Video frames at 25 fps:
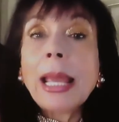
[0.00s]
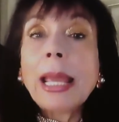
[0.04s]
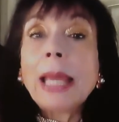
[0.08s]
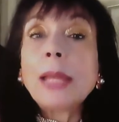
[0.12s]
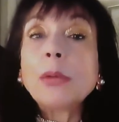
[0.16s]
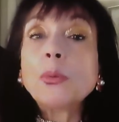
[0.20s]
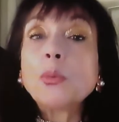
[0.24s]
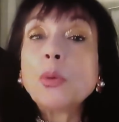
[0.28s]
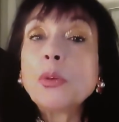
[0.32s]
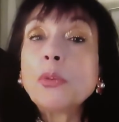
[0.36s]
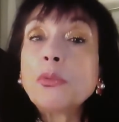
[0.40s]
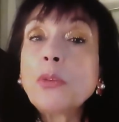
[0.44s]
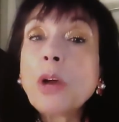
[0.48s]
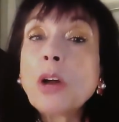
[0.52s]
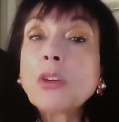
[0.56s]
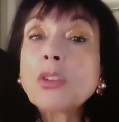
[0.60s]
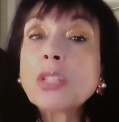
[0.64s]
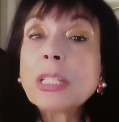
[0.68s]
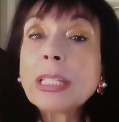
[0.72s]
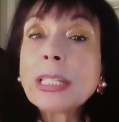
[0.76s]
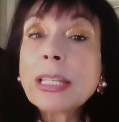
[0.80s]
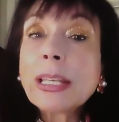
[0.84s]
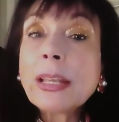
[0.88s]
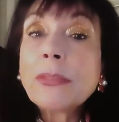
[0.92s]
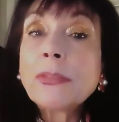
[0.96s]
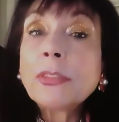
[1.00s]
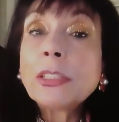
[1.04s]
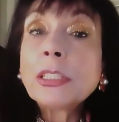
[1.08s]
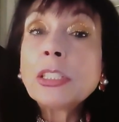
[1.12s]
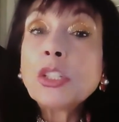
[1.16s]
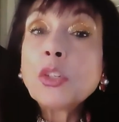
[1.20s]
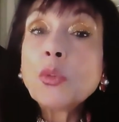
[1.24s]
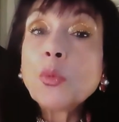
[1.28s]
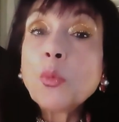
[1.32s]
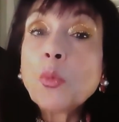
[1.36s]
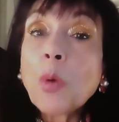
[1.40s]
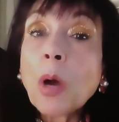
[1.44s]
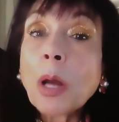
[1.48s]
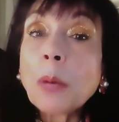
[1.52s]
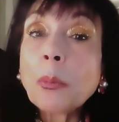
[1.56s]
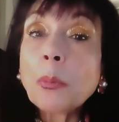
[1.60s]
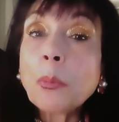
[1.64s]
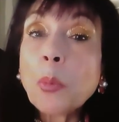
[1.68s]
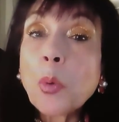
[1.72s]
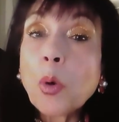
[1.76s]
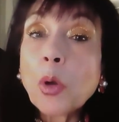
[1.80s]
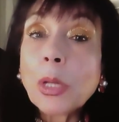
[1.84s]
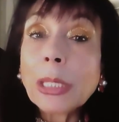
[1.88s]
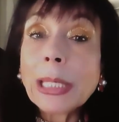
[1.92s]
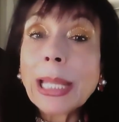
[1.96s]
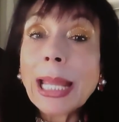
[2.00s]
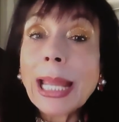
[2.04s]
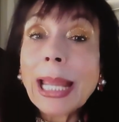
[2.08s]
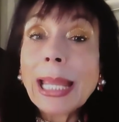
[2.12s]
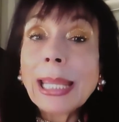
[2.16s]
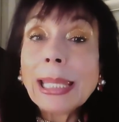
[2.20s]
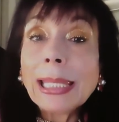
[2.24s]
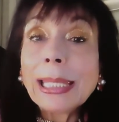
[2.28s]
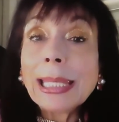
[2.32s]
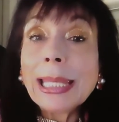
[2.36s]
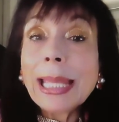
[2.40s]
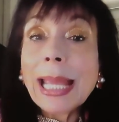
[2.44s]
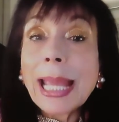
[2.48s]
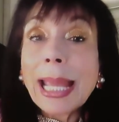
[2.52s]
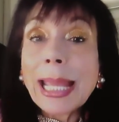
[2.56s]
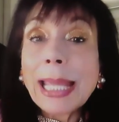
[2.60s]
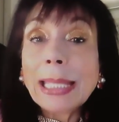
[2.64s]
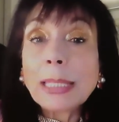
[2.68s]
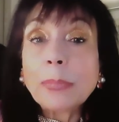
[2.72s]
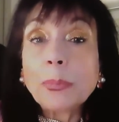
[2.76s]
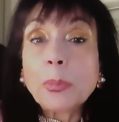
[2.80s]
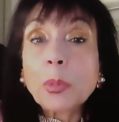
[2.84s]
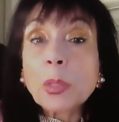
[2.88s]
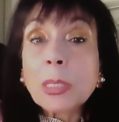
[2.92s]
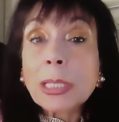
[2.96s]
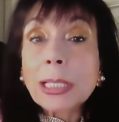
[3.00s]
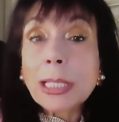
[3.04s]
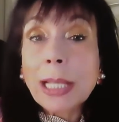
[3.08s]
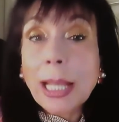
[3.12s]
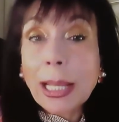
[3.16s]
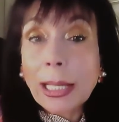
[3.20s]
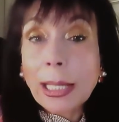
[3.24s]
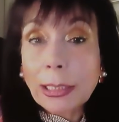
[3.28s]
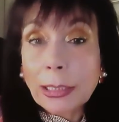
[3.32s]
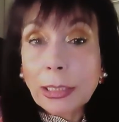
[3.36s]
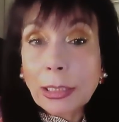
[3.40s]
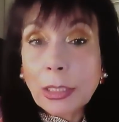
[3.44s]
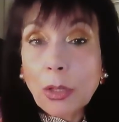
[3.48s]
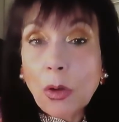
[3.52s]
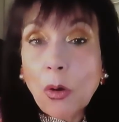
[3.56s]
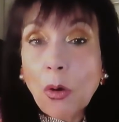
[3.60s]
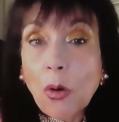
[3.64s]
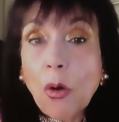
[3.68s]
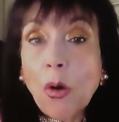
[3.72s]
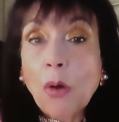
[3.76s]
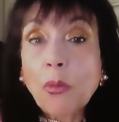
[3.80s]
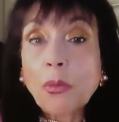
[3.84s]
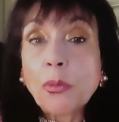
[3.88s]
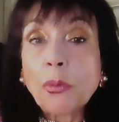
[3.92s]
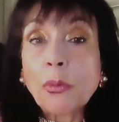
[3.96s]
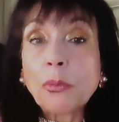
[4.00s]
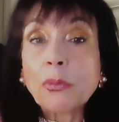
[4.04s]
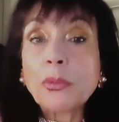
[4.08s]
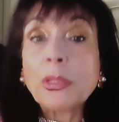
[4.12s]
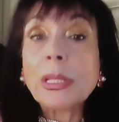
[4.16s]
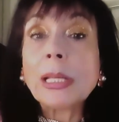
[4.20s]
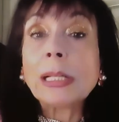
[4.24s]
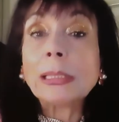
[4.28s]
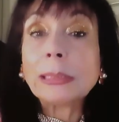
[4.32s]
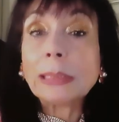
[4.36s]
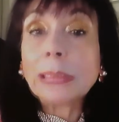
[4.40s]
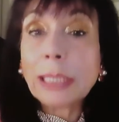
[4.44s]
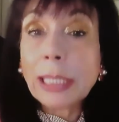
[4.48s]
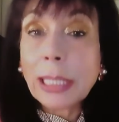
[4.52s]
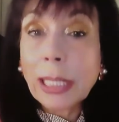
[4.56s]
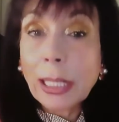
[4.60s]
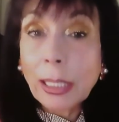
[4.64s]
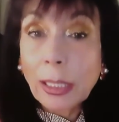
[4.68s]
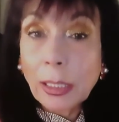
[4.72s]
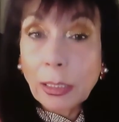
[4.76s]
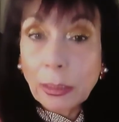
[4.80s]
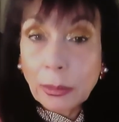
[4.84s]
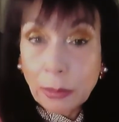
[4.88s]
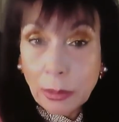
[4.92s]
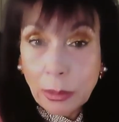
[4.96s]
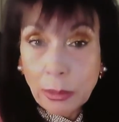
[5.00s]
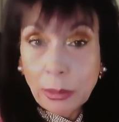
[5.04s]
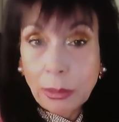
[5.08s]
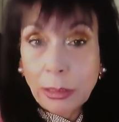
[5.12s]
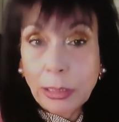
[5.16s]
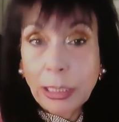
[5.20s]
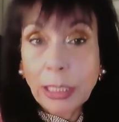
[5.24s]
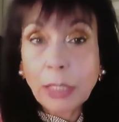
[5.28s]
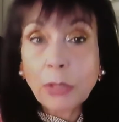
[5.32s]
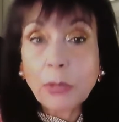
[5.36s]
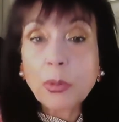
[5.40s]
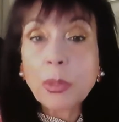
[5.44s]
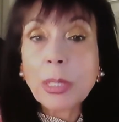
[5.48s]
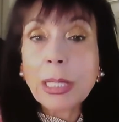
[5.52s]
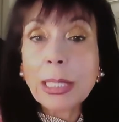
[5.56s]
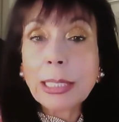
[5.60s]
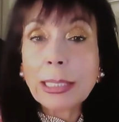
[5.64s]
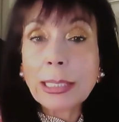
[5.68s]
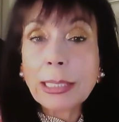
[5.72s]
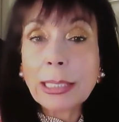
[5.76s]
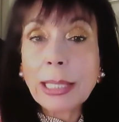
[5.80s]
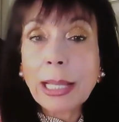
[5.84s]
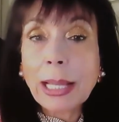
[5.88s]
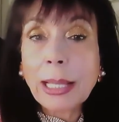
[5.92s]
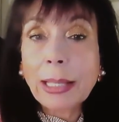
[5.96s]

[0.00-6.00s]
and we found 71.88% of VLDL decrease.